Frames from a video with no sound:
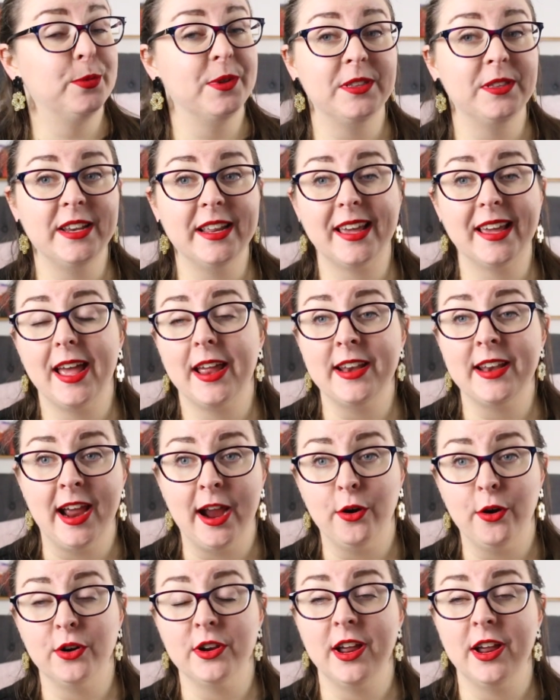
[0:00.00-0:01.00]
with Nick and
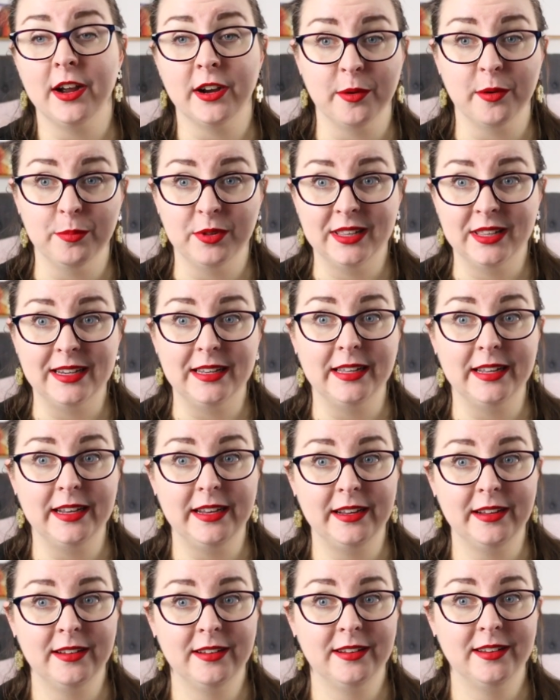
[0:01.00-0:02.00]
Aaron are
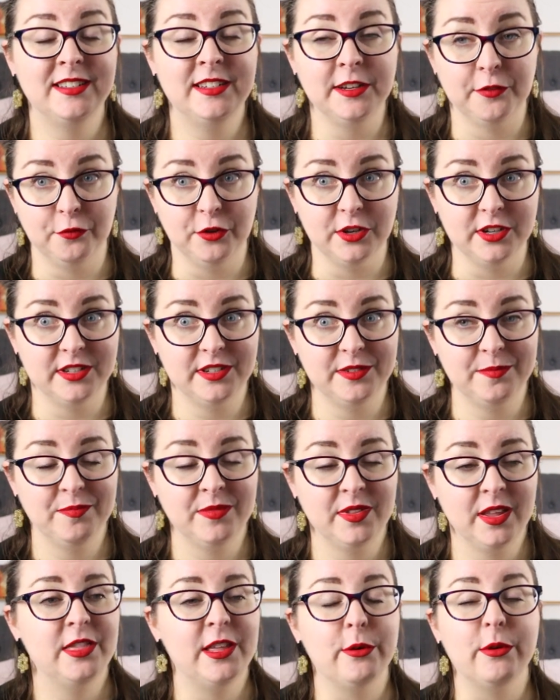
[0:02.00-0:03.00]
completely different.
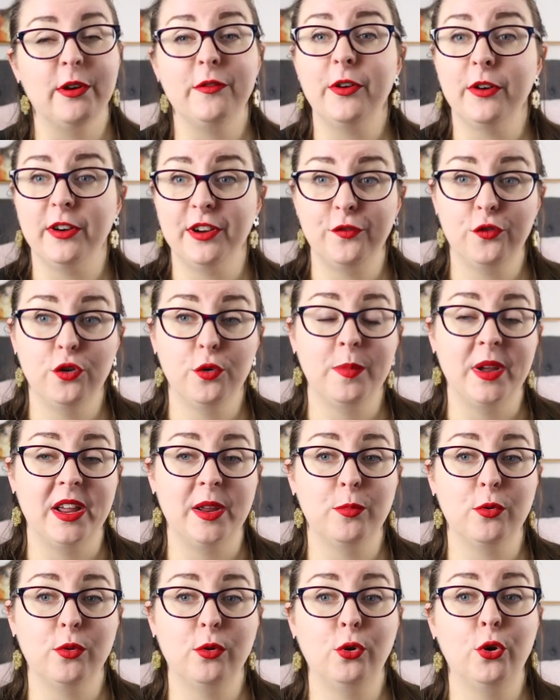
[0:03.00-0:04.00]
There are very few
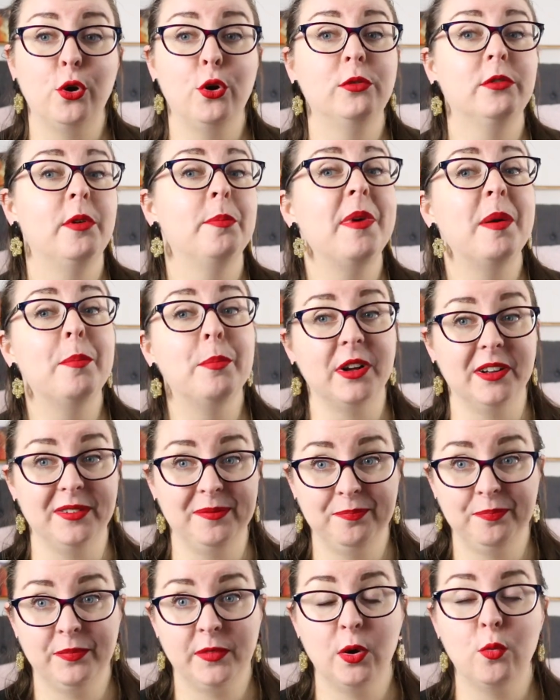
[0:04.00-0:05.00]
people who remember
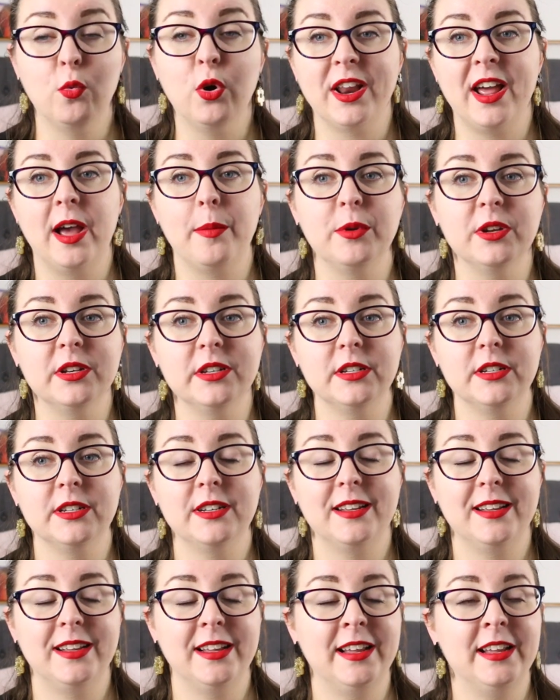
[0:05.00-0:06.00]
what happened
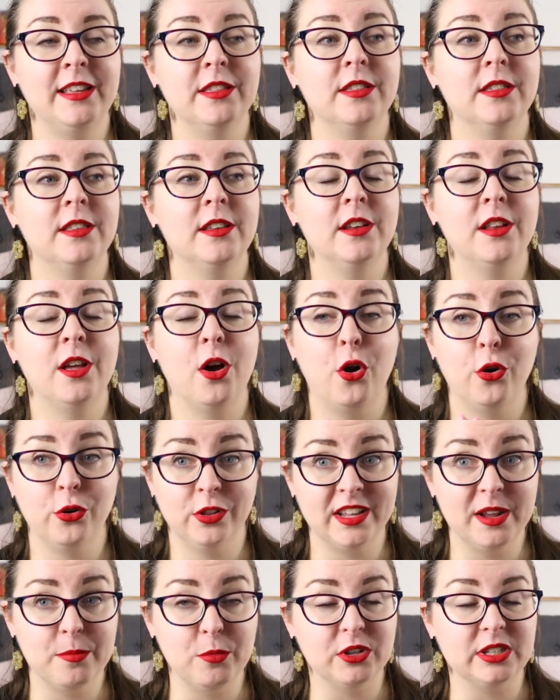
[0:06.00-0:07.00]
in
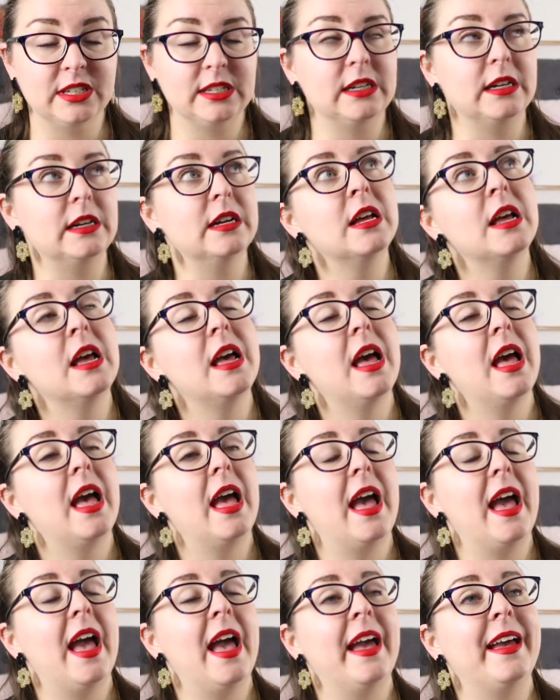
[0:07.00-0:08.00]
Only a Monster.
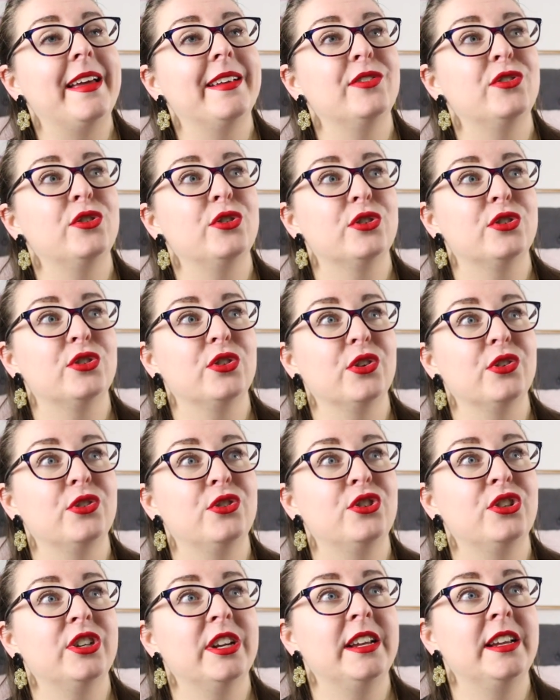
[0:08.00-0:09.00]
And so
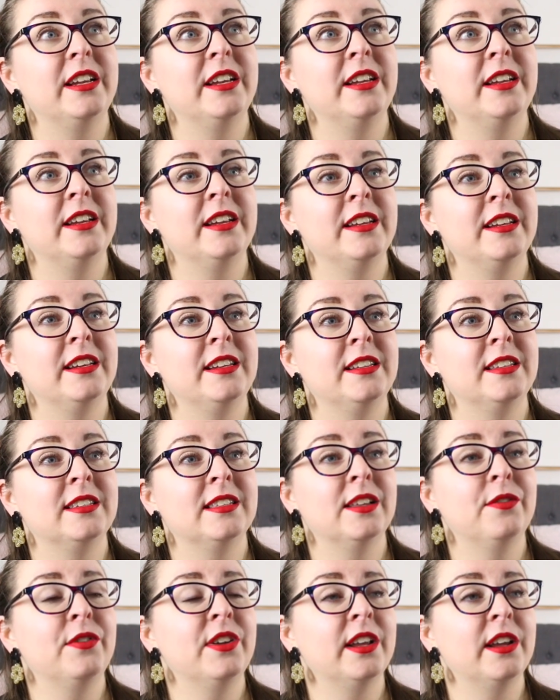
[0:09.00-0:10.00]
she is
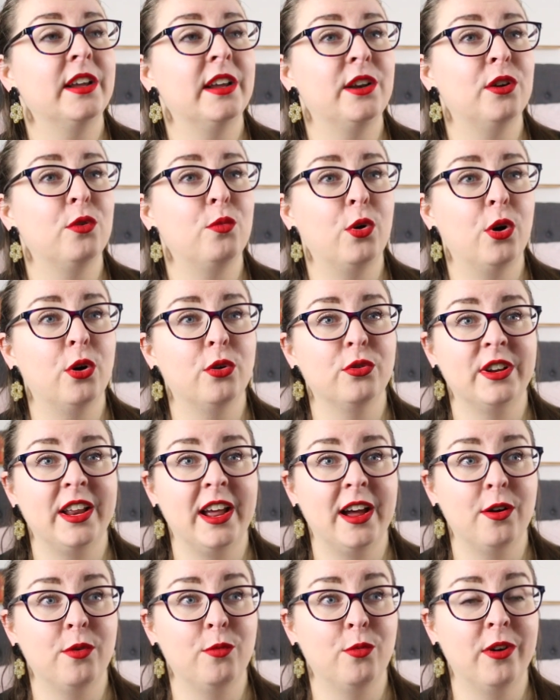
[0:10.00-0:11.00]
living in a world
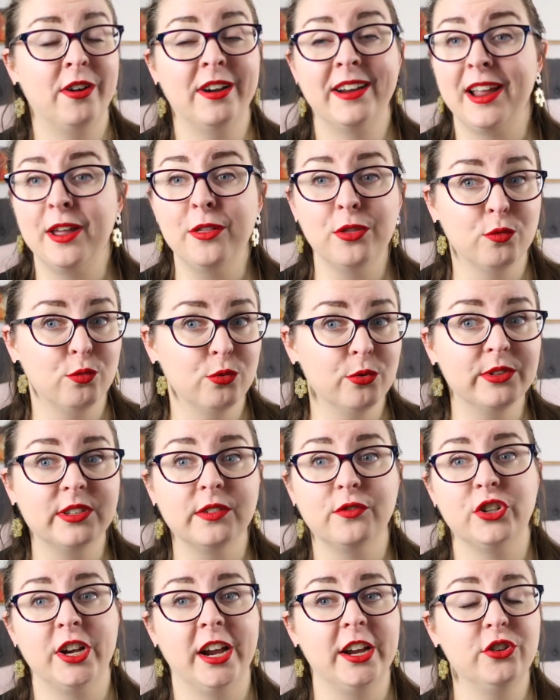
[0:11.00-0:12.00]
now where, again, the rules
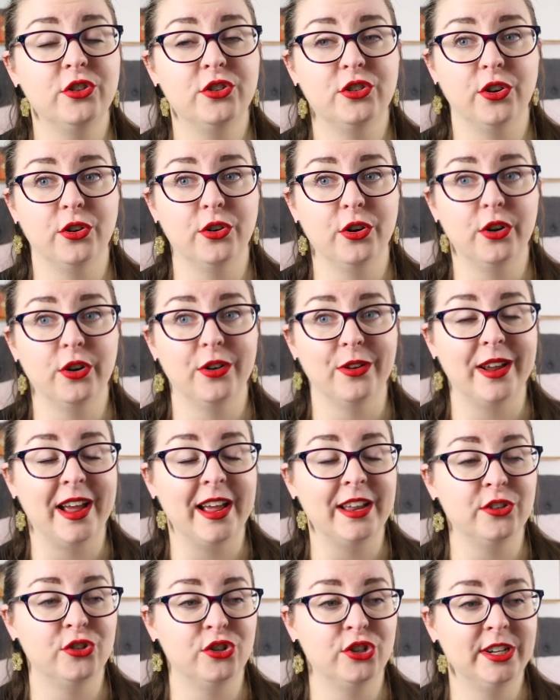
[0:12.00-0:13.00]
have changed on her
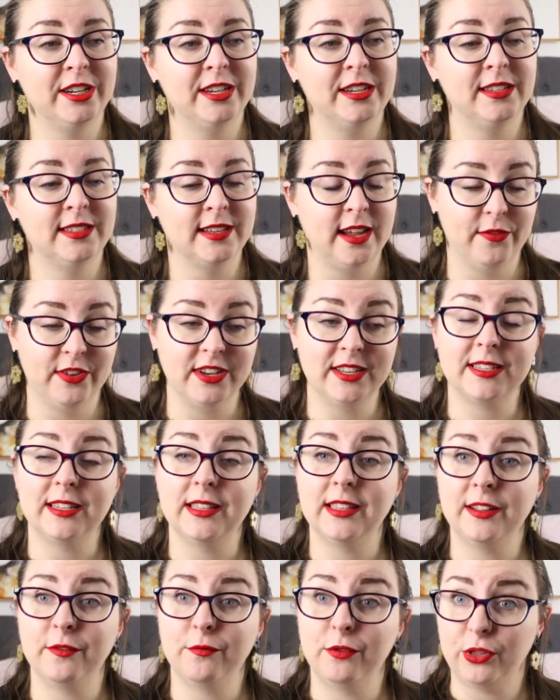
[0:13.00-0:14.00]
and she is having to
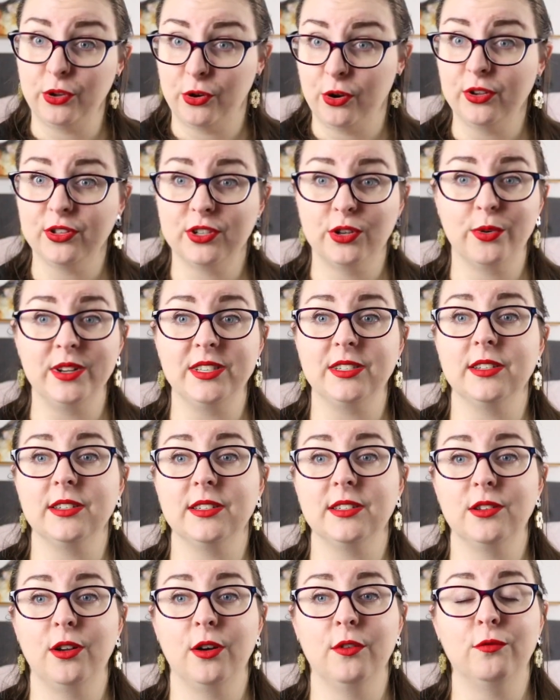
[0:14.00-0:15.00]
live with the
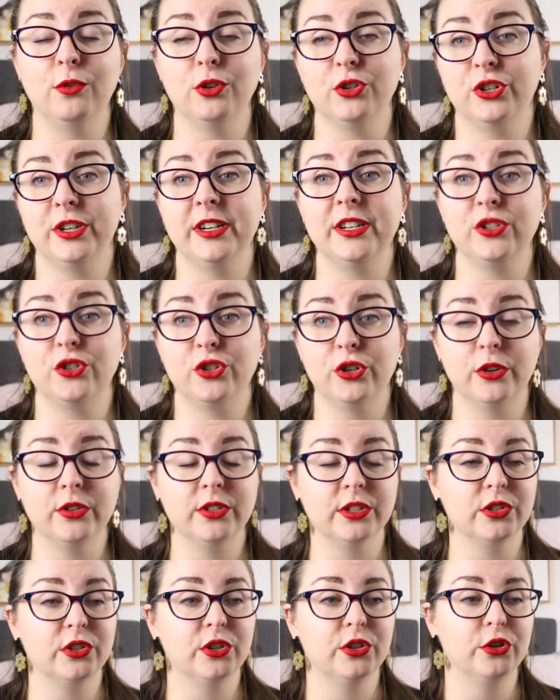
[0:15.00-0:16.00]
consequences of what she has
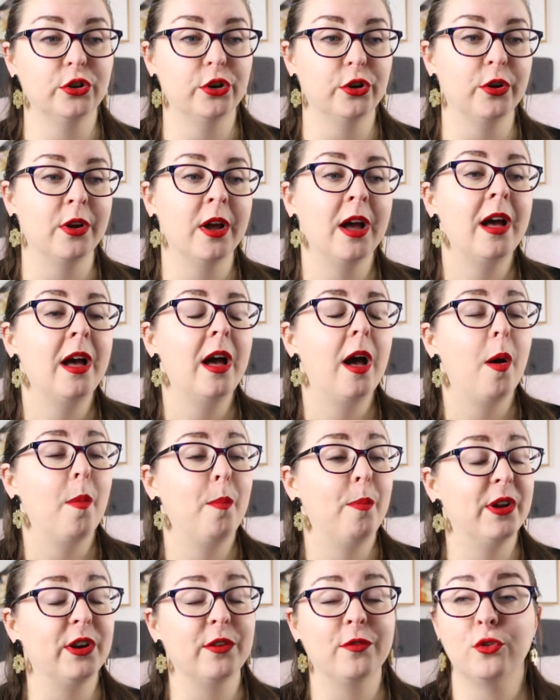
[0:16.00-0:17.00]
chosen to do.
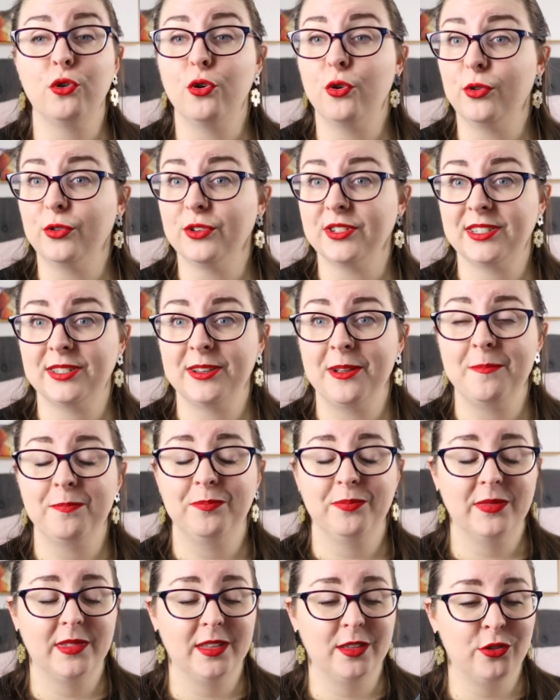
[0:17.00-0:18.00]
But of course,
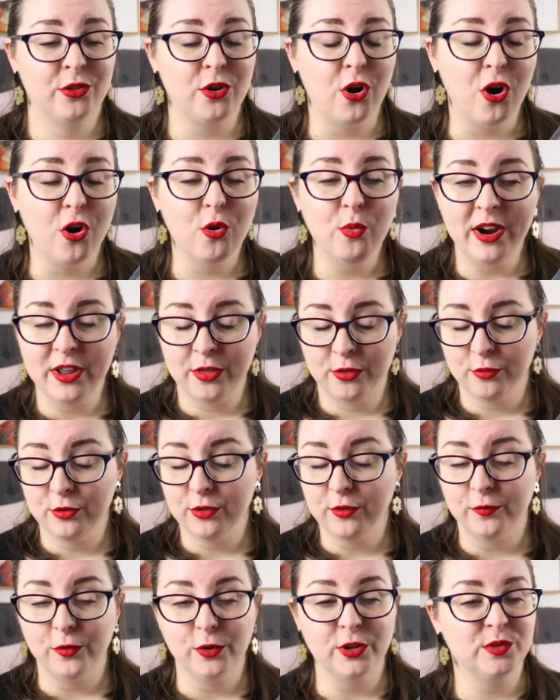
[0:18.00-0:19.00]
the whole way through
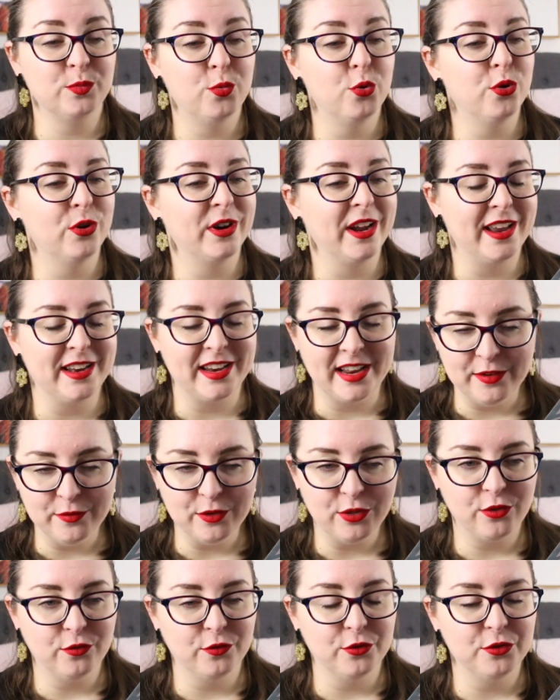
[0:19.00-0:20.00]
the first book and
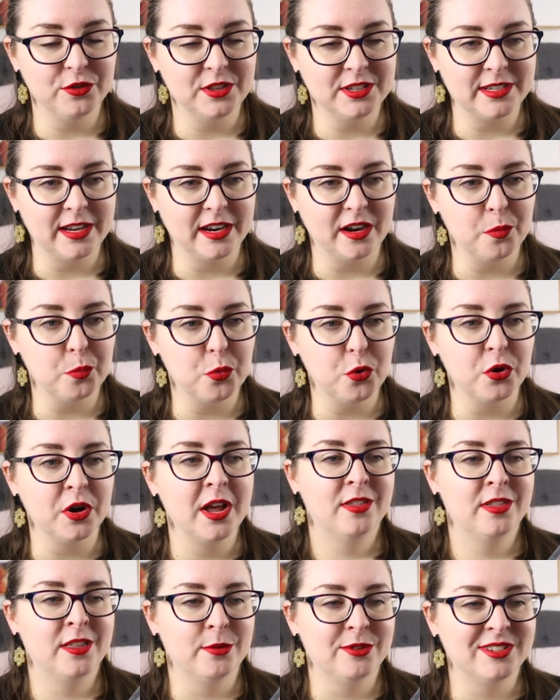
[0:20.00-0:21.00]
even through the second book,
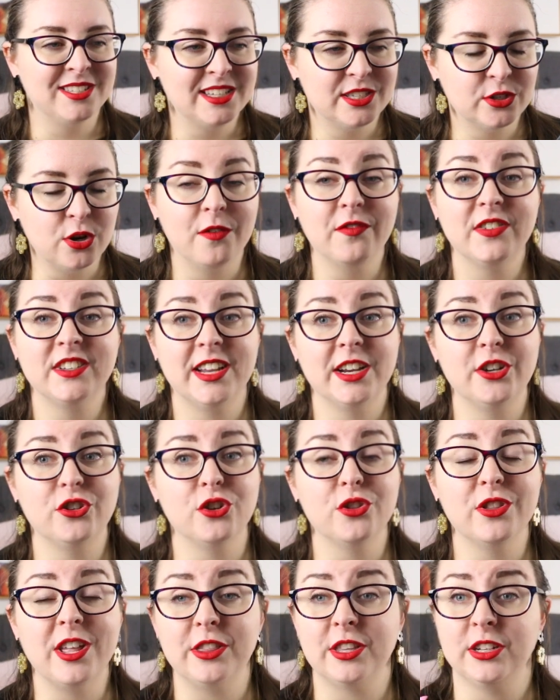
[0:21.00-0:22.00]
there is this
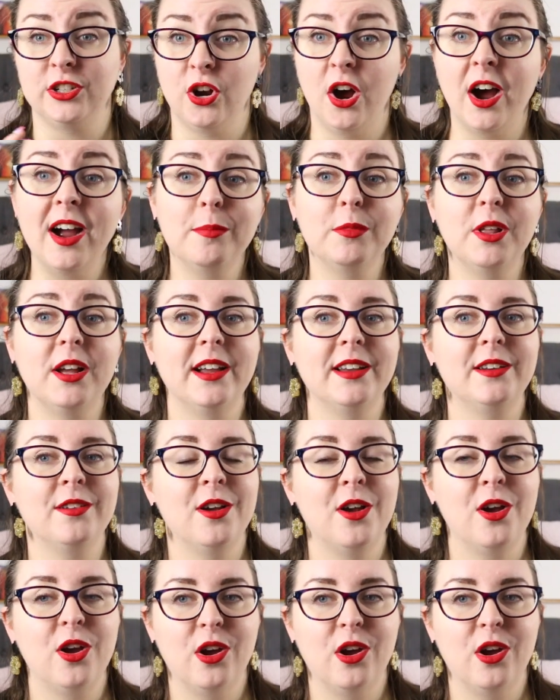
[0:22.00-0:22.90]
conversation that the timeline